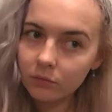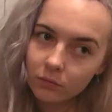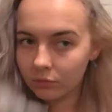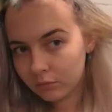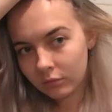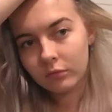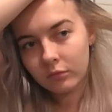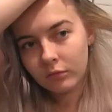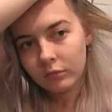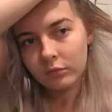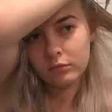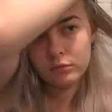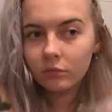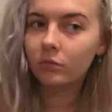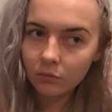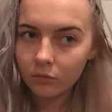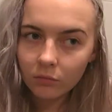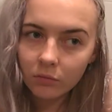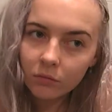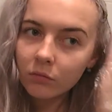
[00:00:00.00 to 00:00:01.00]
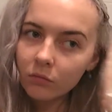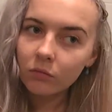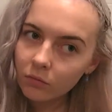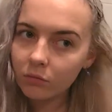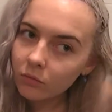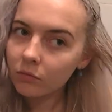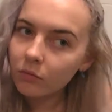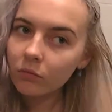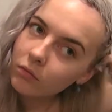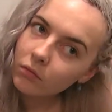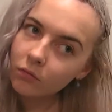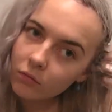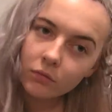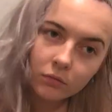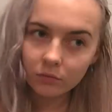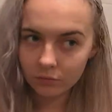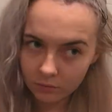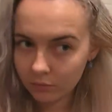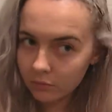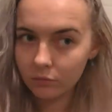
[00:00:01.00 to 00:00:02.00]
the dye on the ends.
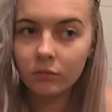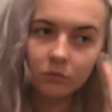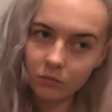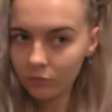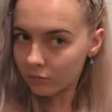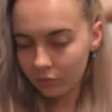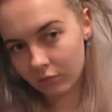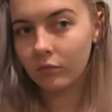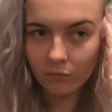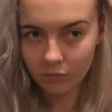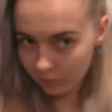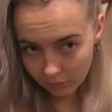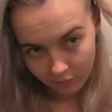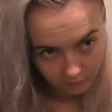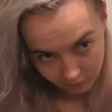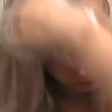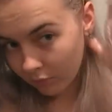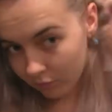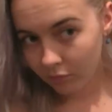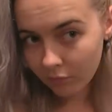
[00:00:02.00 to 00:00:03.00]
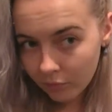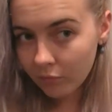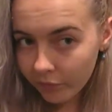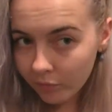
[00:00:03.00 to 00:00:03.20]
I left it on